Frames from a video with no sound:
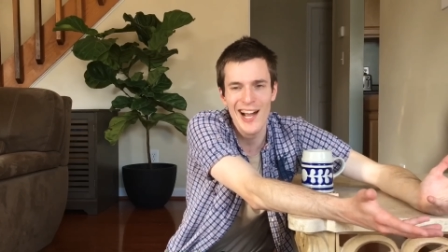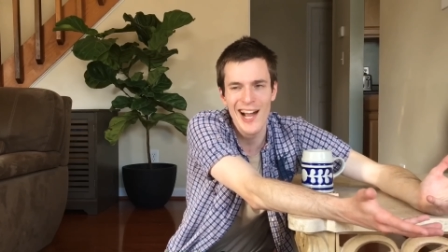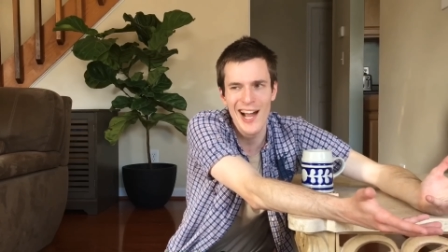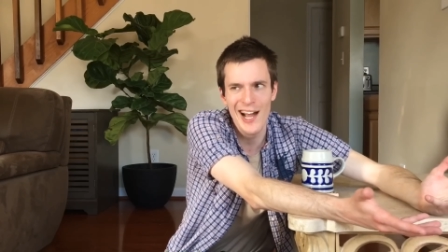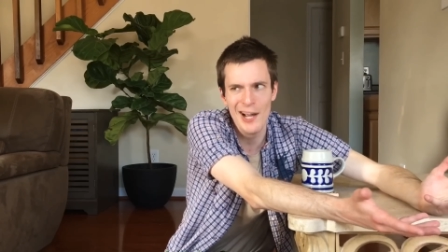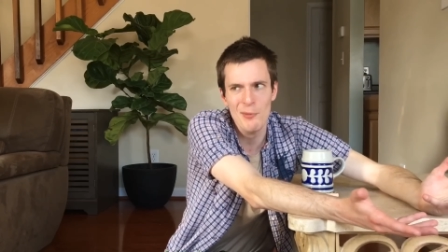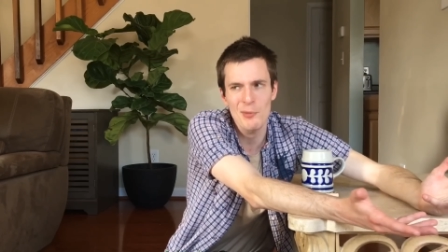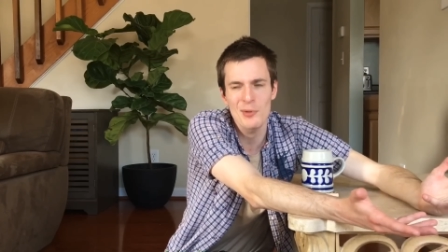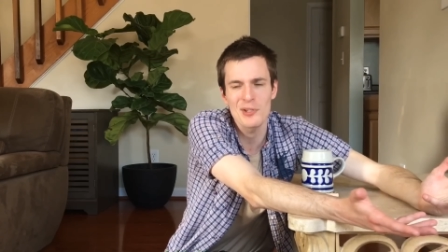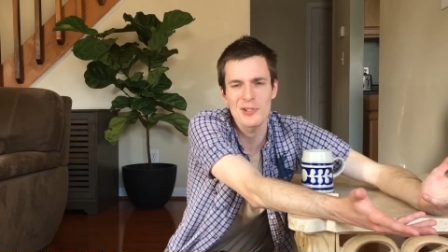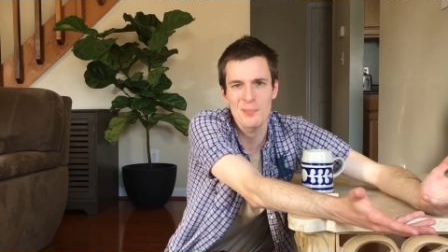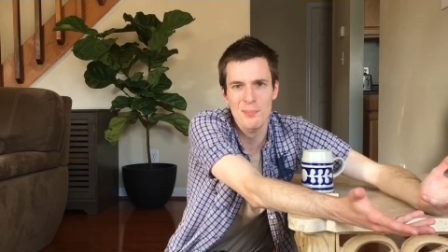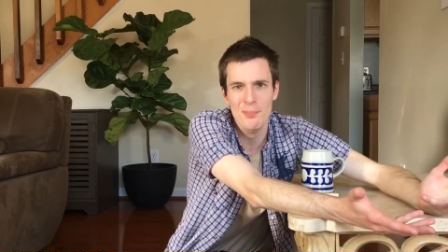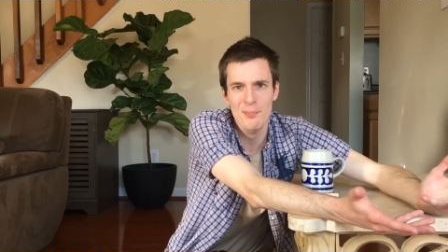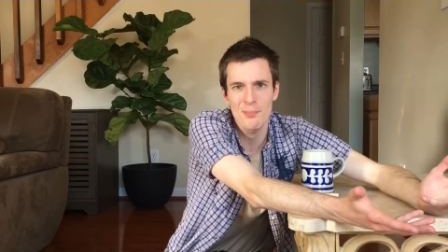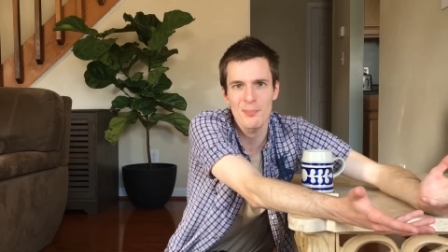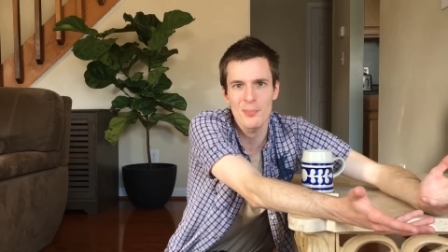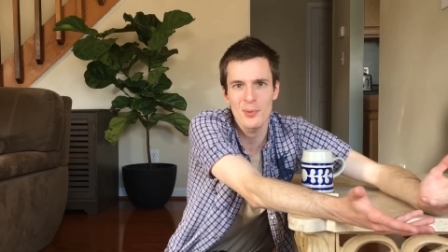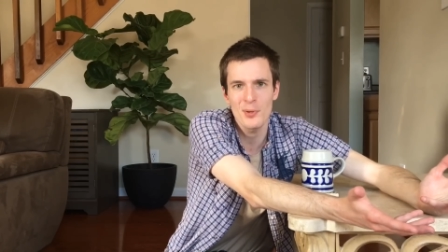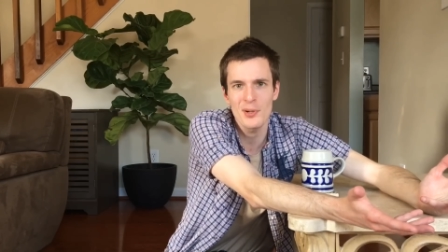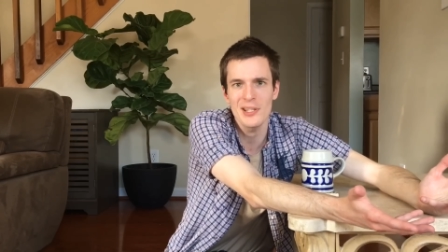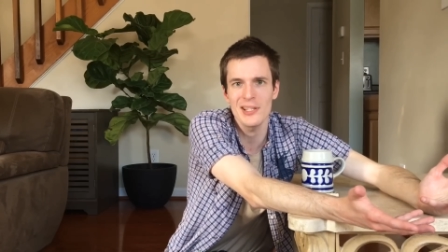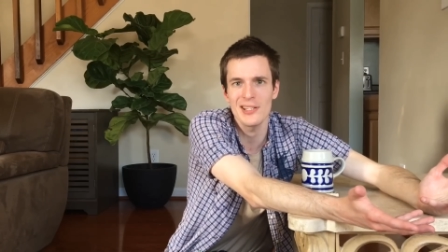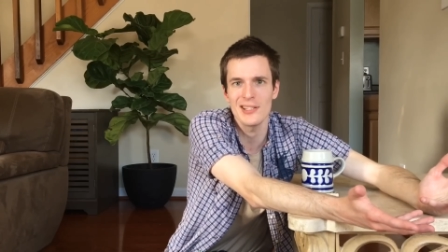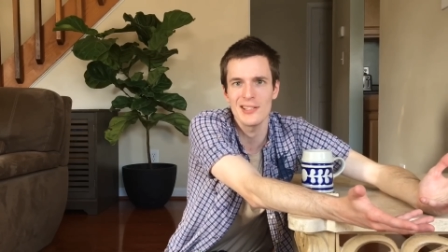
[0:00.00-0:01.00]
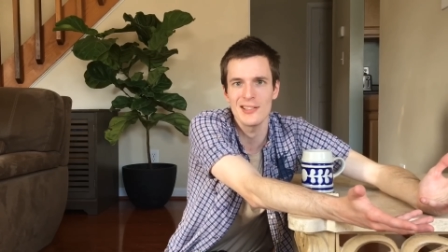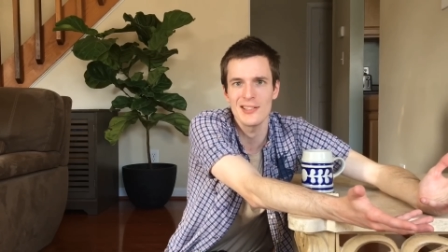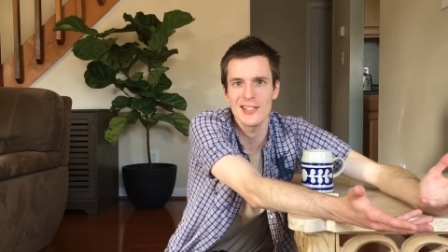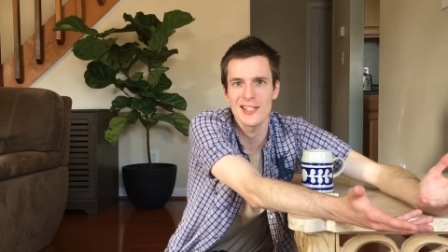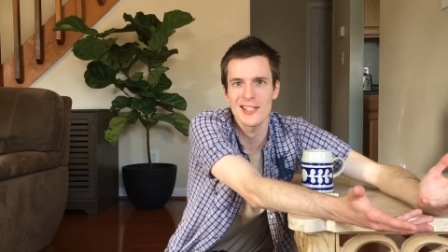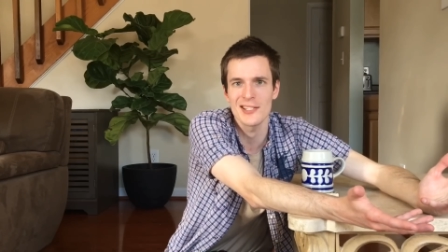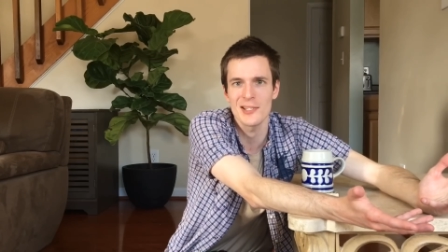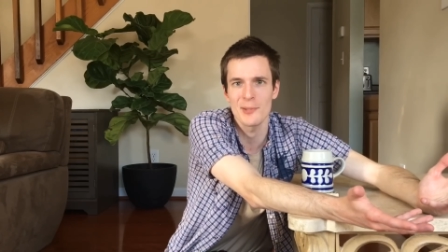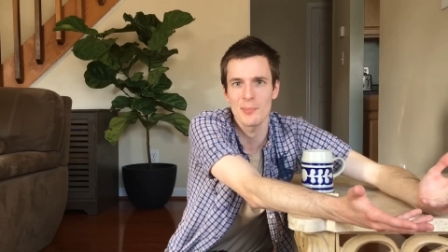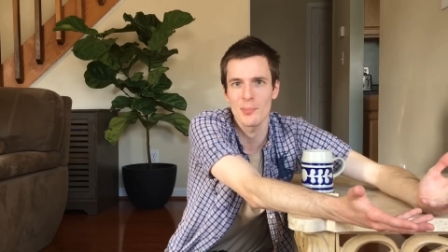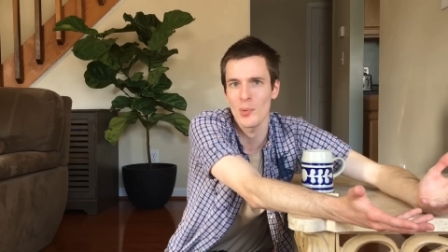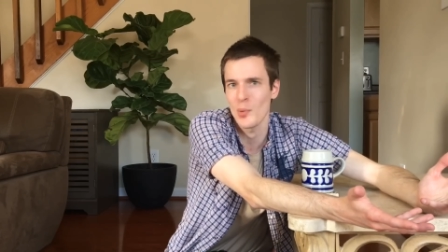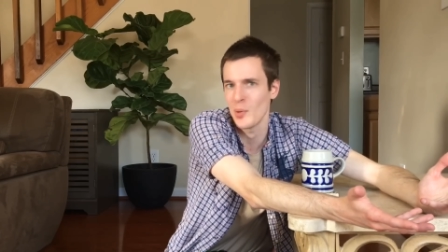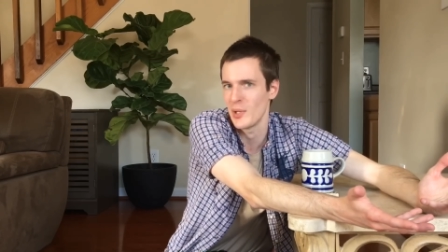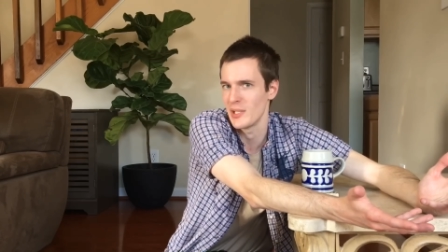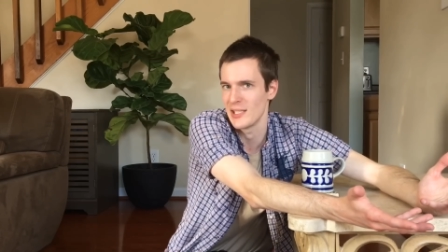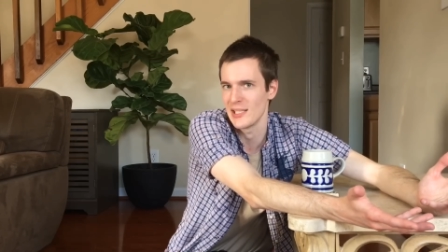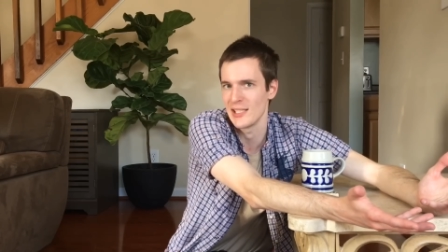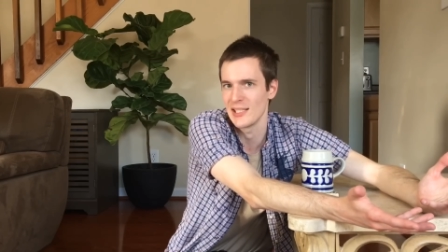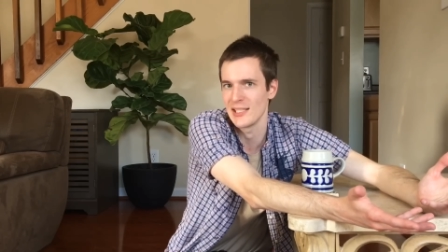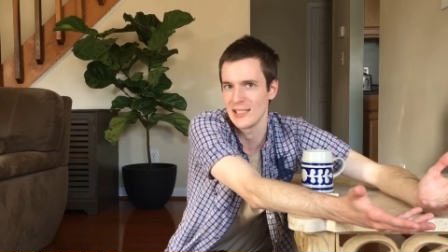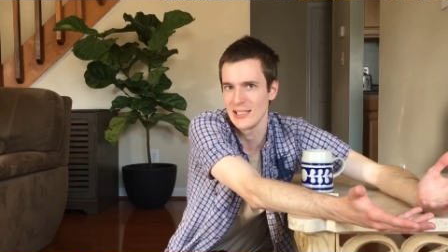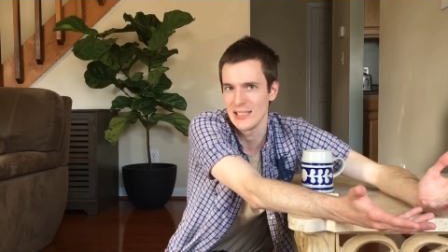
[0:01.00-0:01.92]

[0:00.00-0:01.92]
I was pretty disappointed.